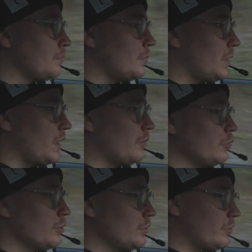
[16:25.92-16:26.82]
I
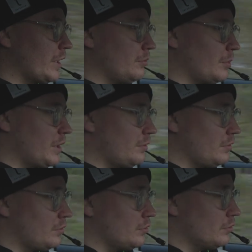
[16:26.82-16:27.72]
would recommend
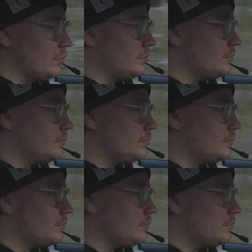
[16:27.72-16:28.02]
you to